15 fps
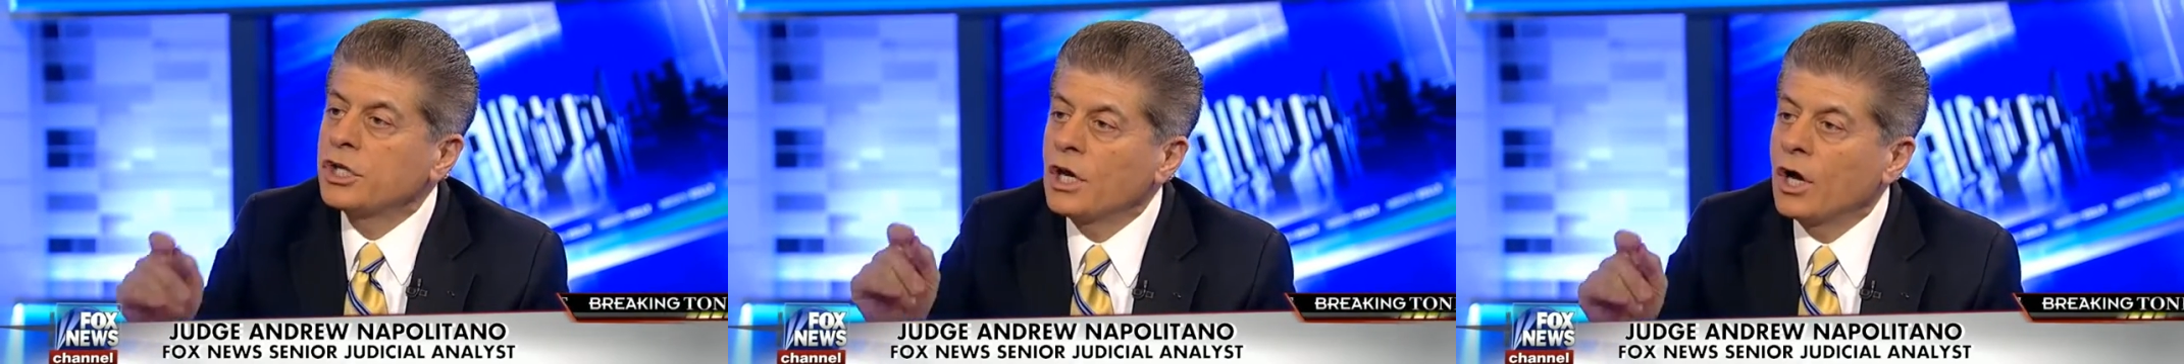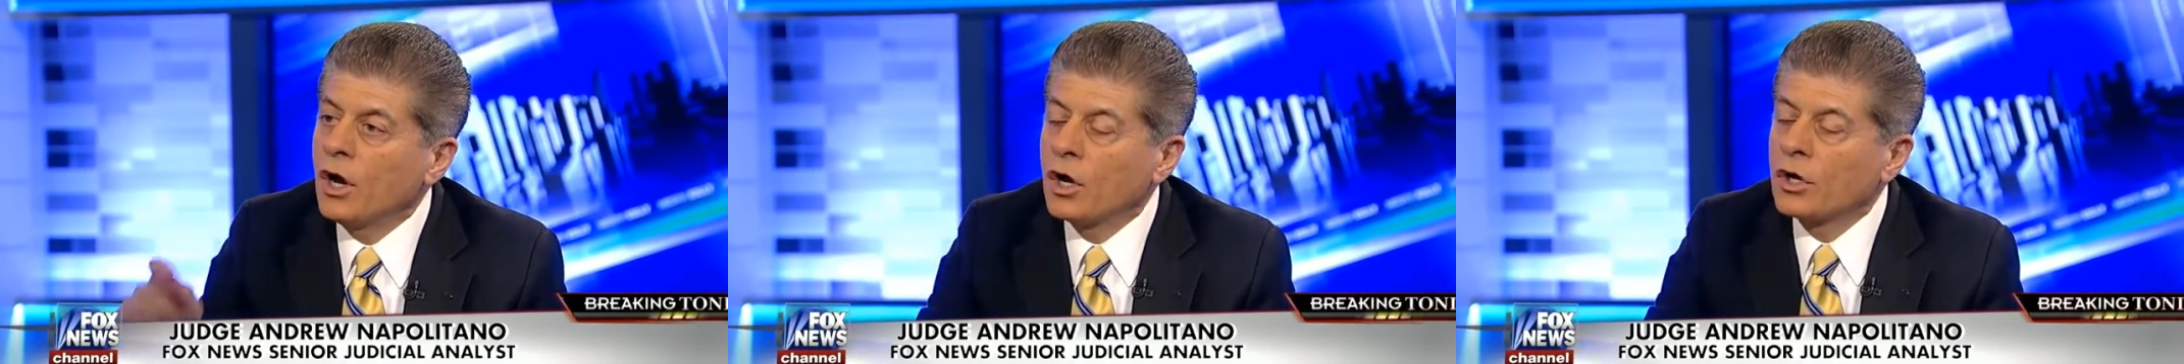
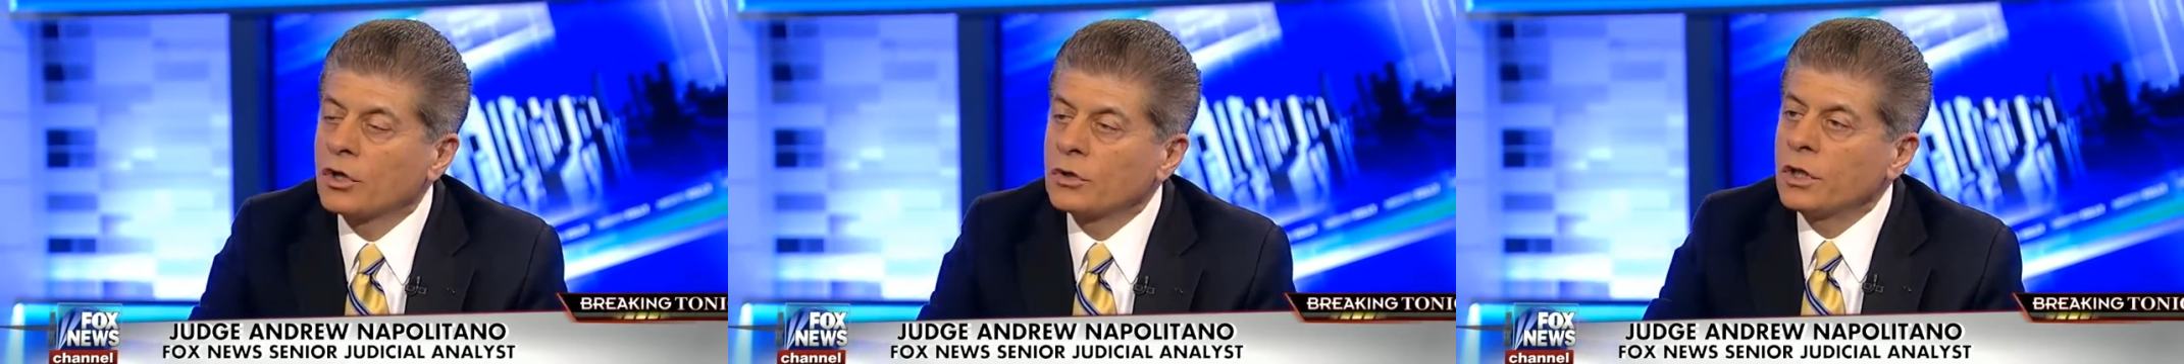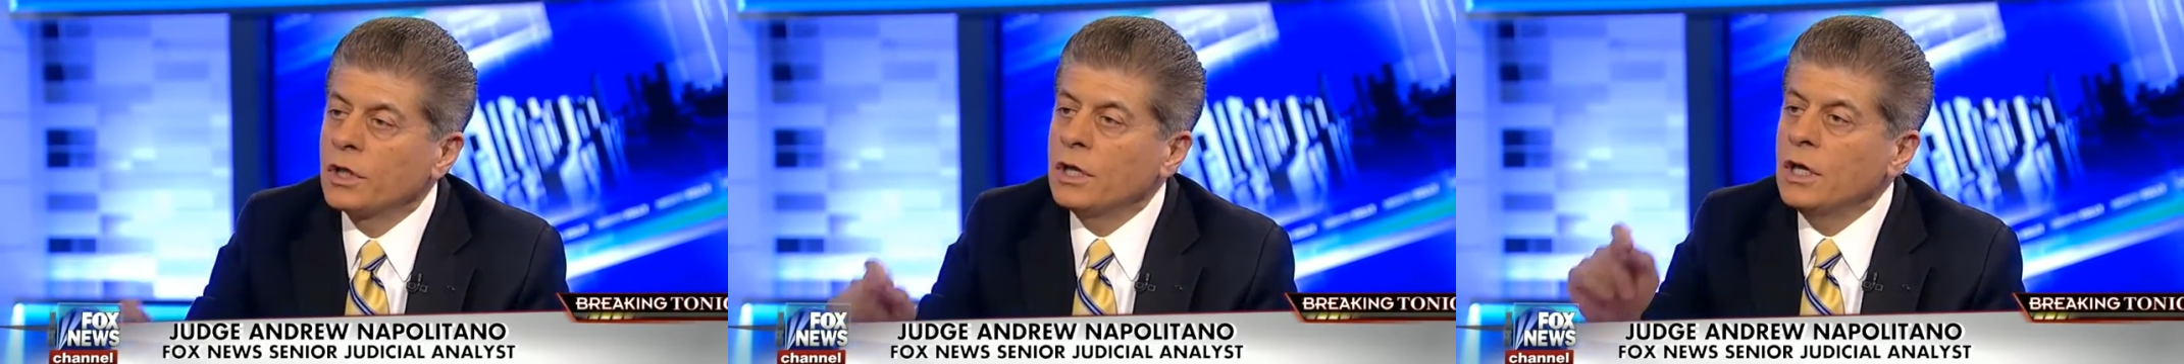She
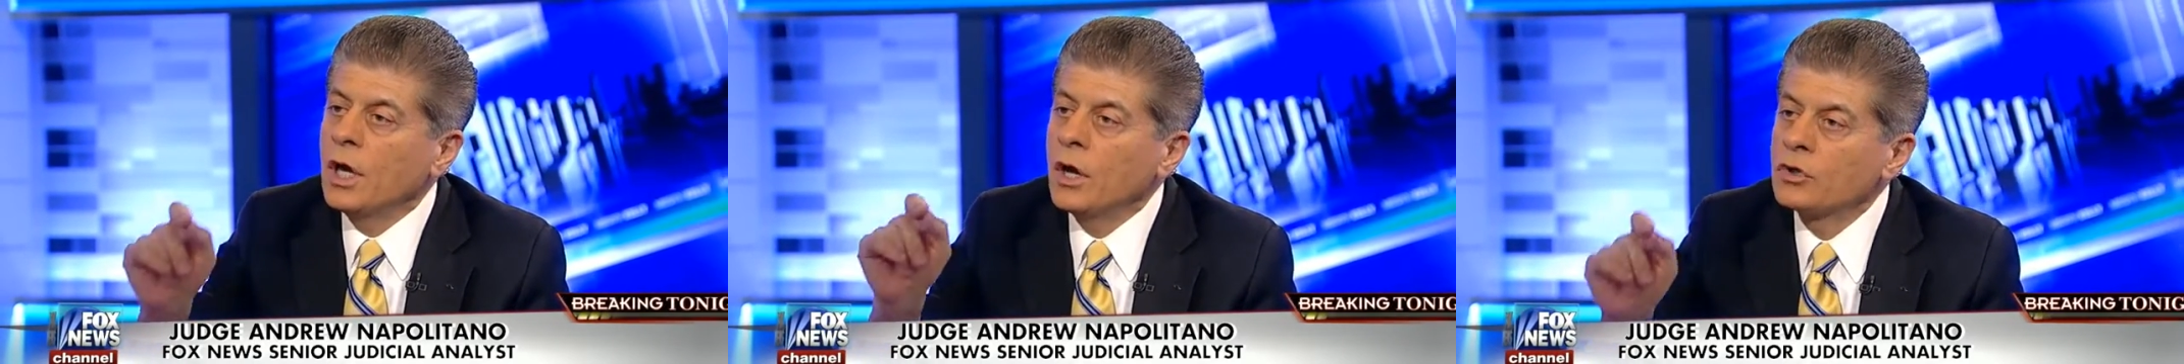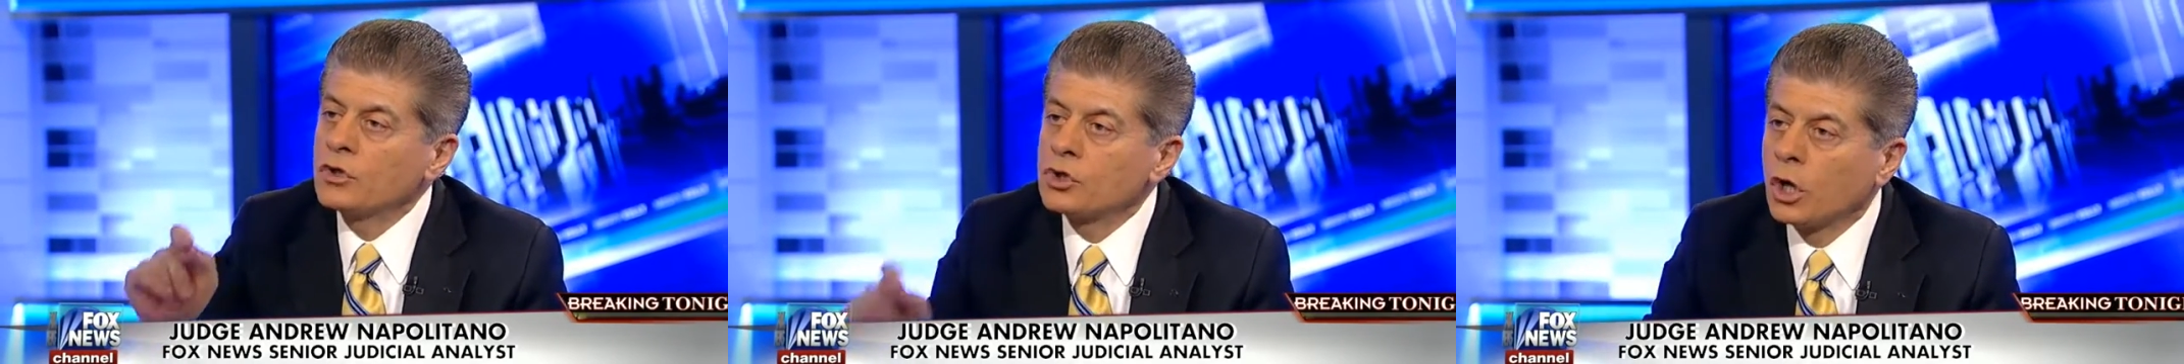utterly,
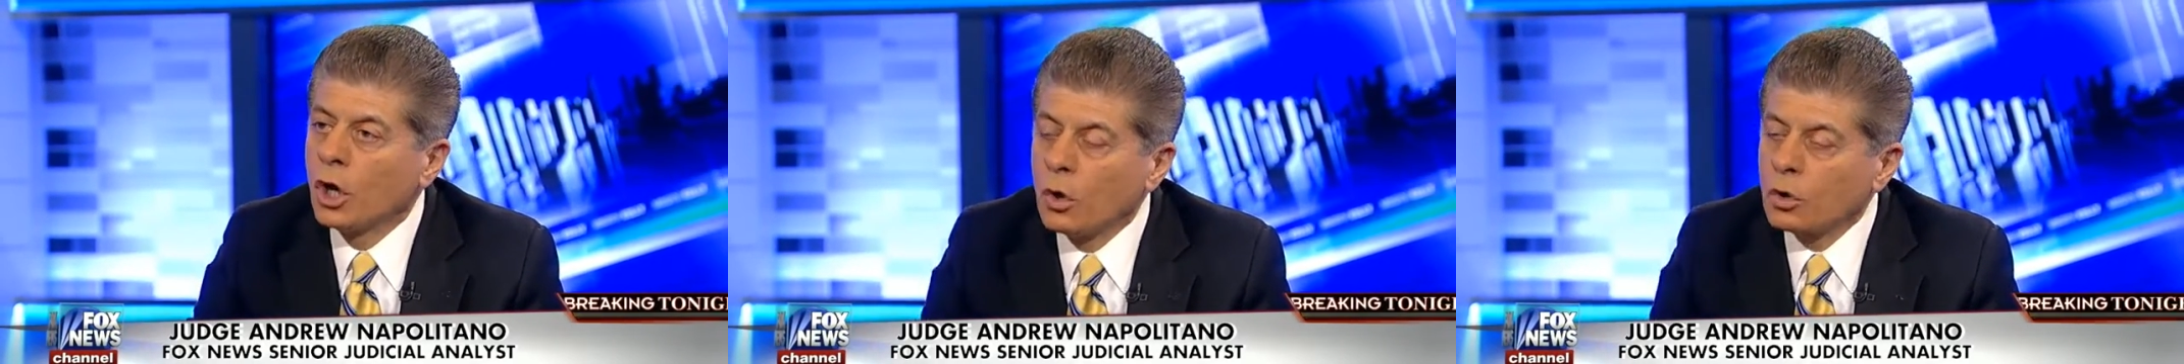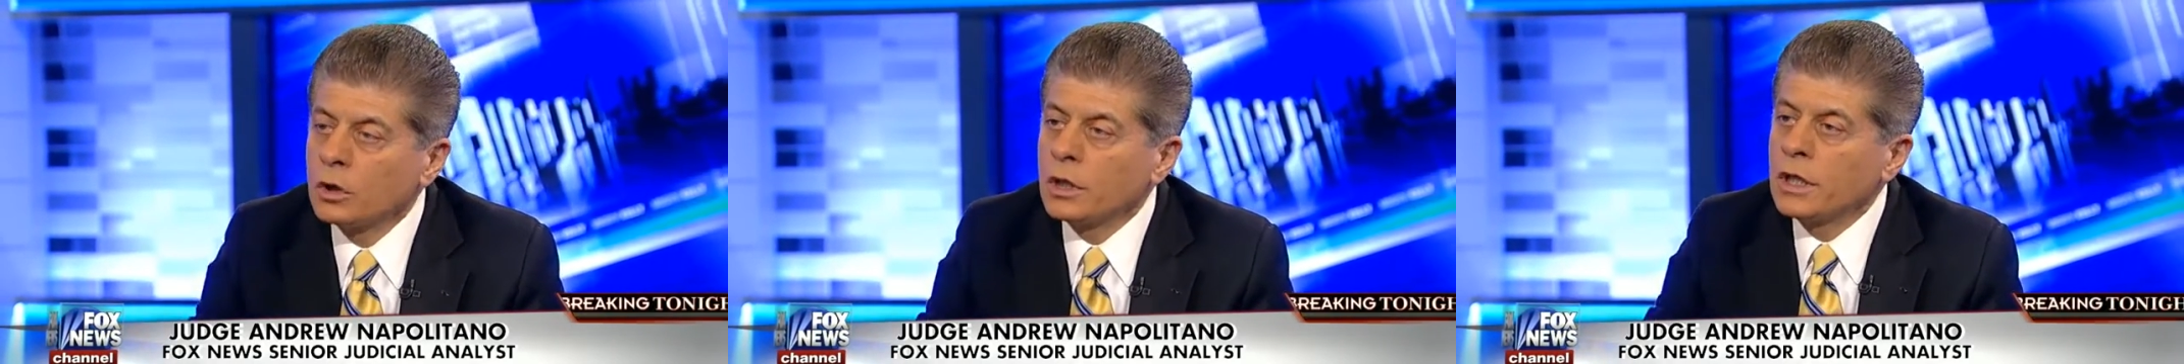
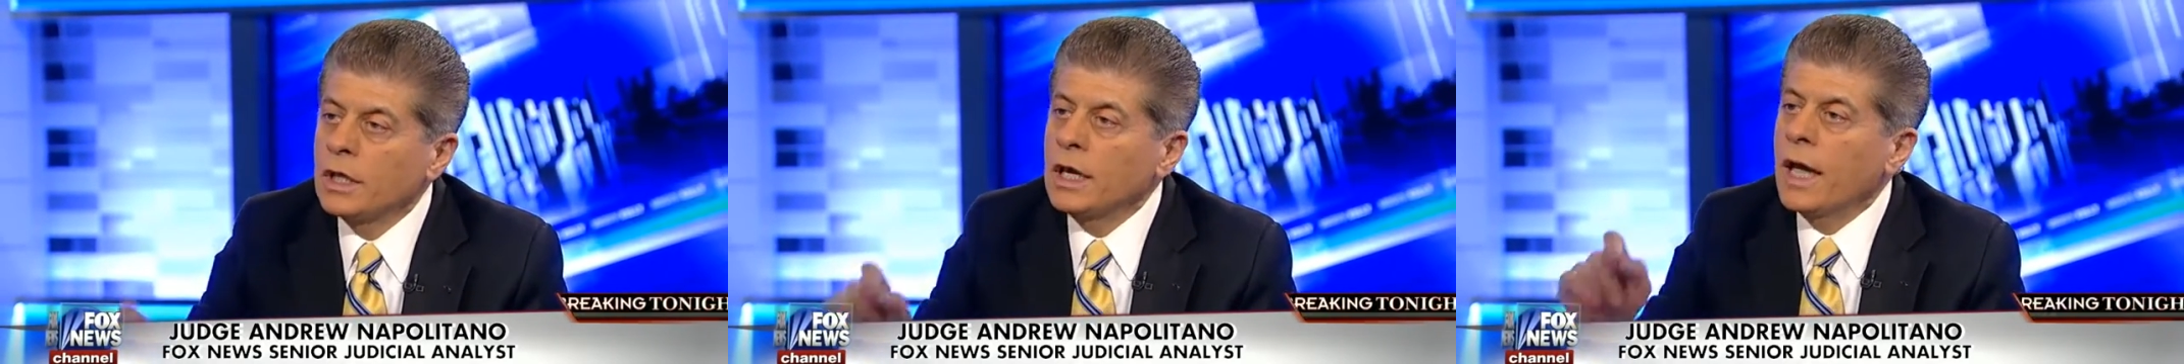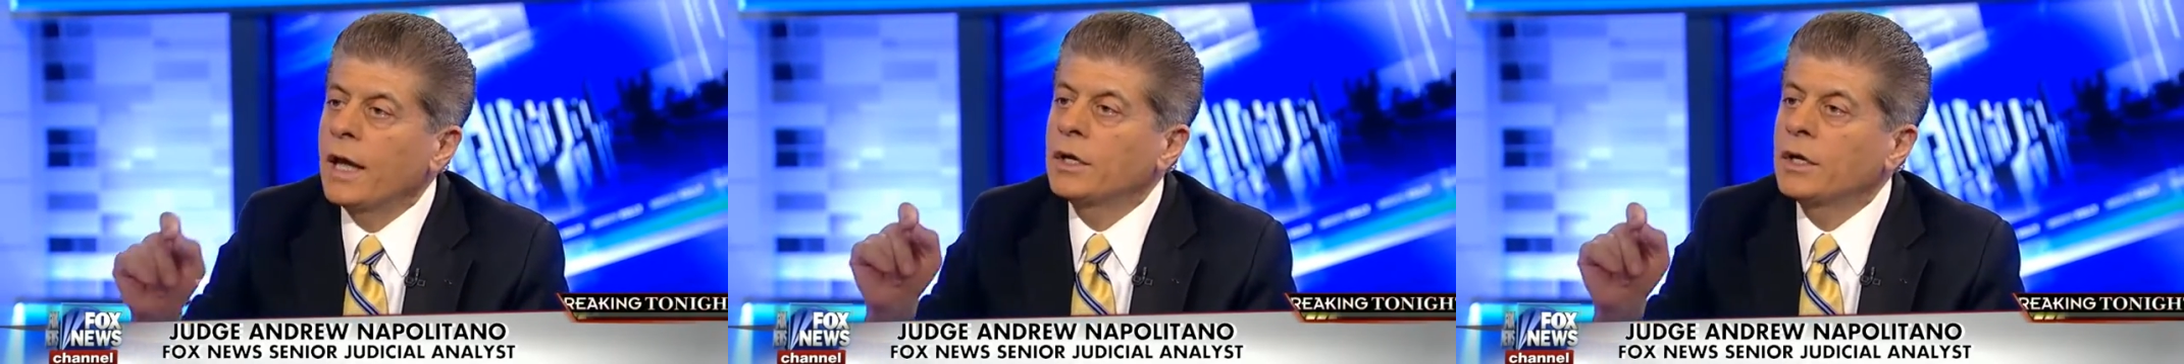totally,